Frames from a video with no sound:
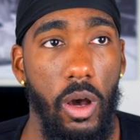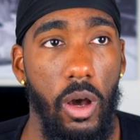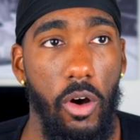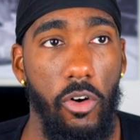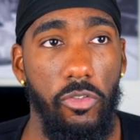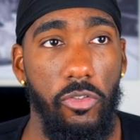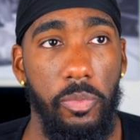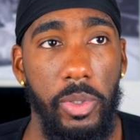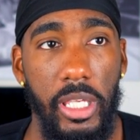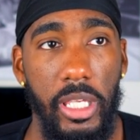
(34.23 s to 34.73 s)

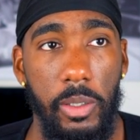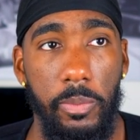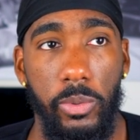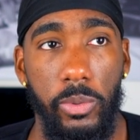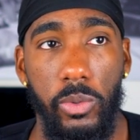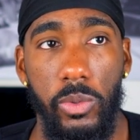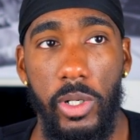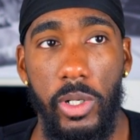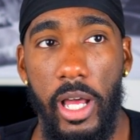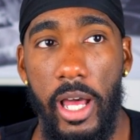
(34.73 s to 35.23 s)
of
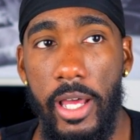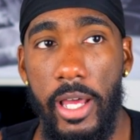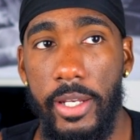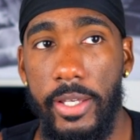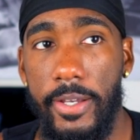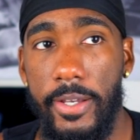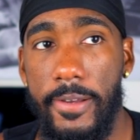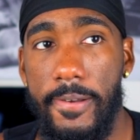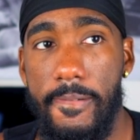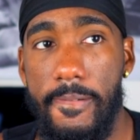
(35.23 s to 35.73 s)
people kind
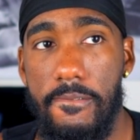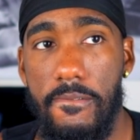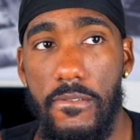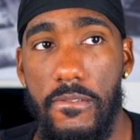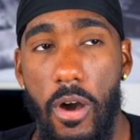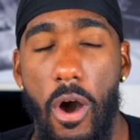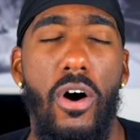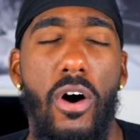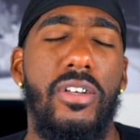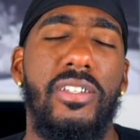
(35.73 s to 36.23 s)
of
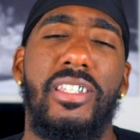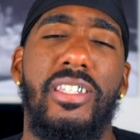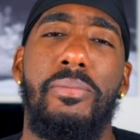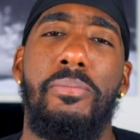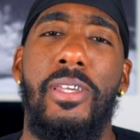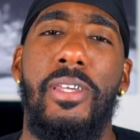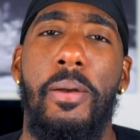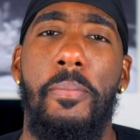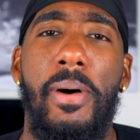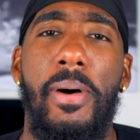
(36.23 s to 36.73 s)
asking
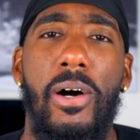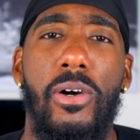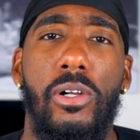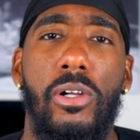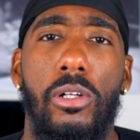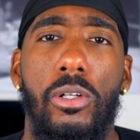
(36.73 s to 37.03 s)
me about